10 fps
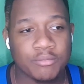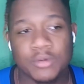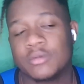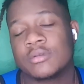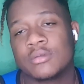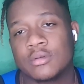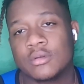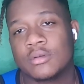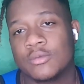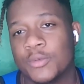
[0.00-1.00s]
But
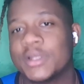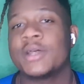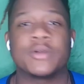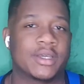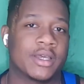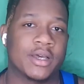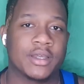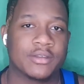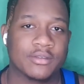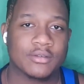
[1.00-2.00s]
with loaded
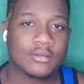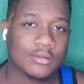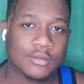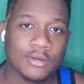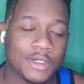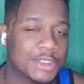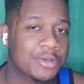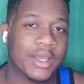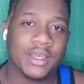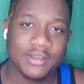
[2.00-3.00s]
guns or
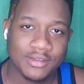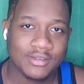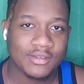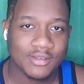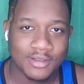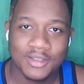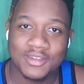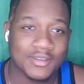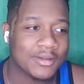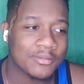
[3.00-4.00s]
tranks or
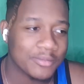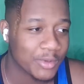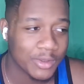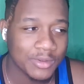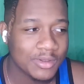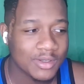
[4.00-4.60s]
something, bro.